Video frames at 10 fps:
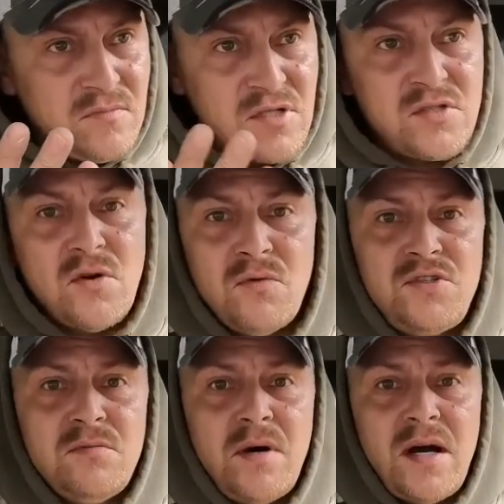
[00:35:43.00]
Just know
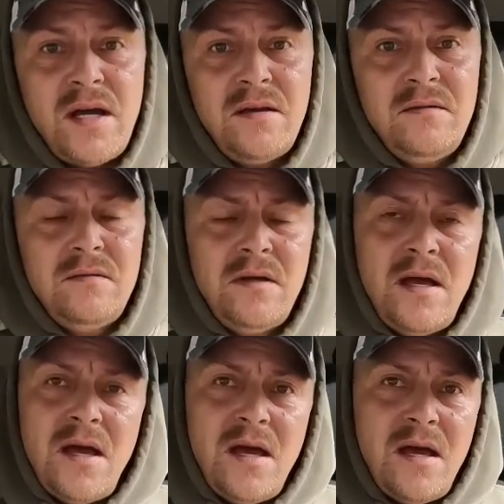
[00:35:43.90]
what you're buying.
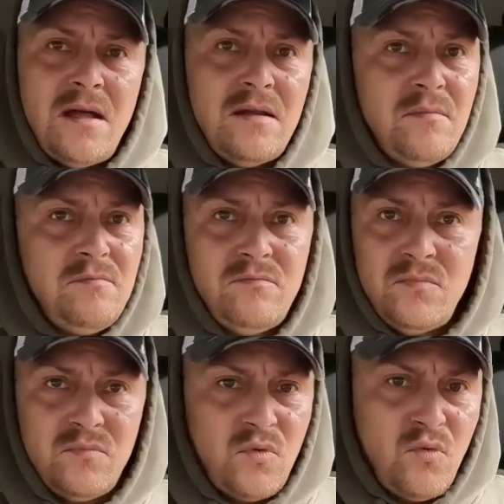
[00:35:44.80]
And
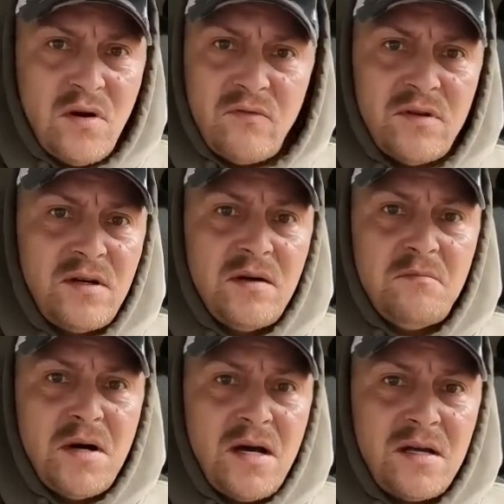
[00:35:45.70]
whoever ended
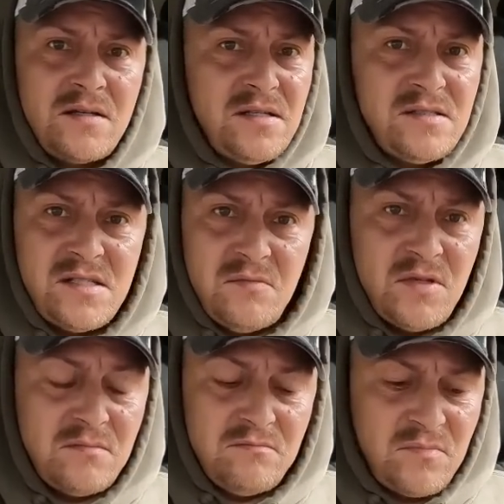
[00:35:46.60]
up buying didn't
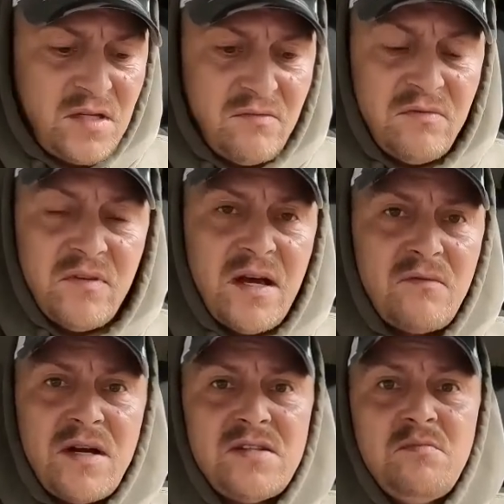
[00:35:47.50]
seem to give a
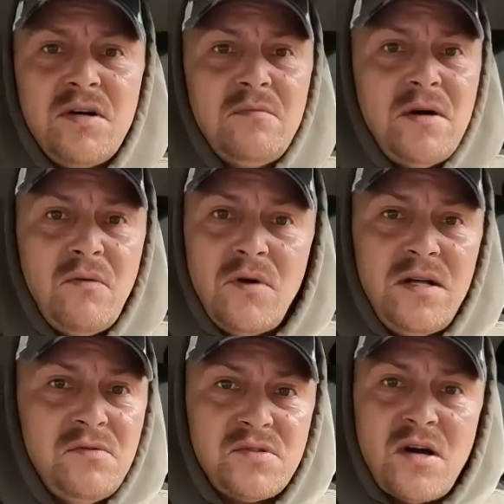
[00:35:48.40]
flying rat's butt about
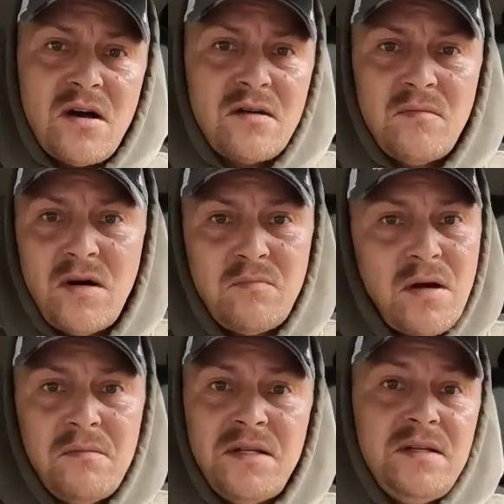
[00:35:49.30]
what he was talking about.
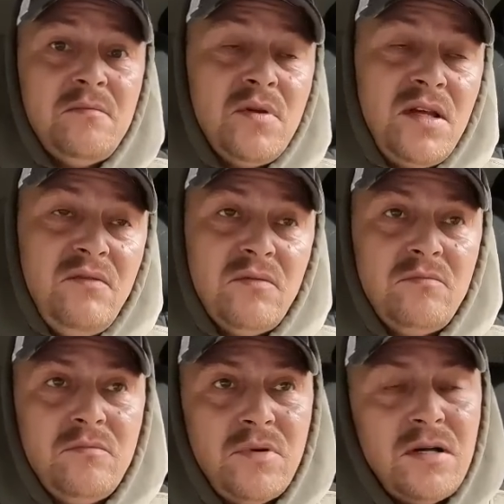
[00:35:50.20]
Probably didn't believe
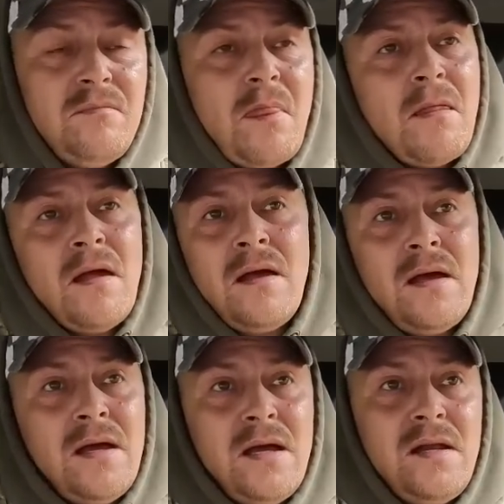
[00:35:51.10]
him. But
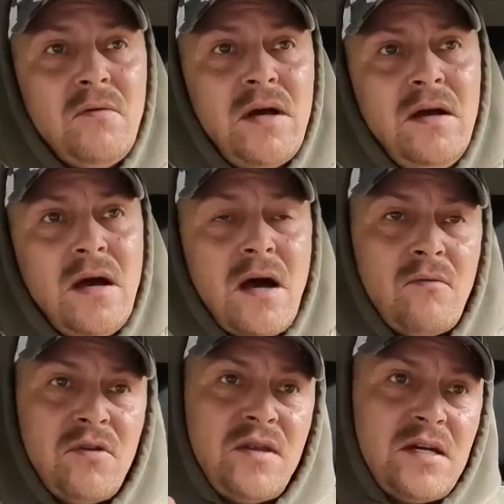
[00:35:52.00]
anyway,
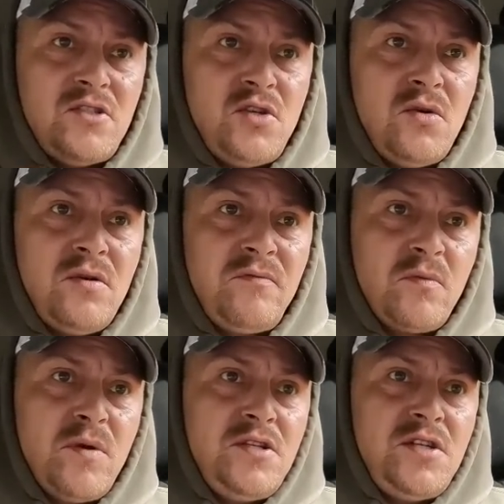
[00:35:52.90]
I want to thank Jonah
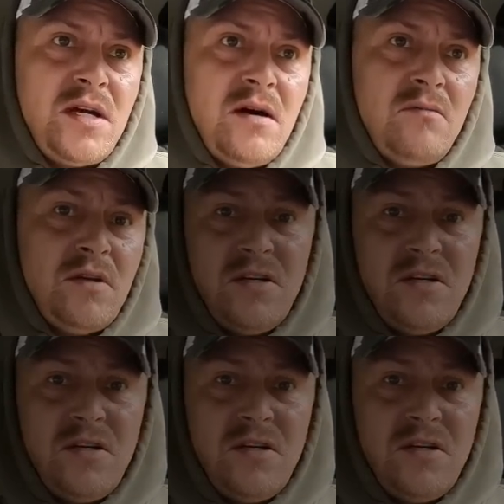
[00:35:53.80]
for reaching out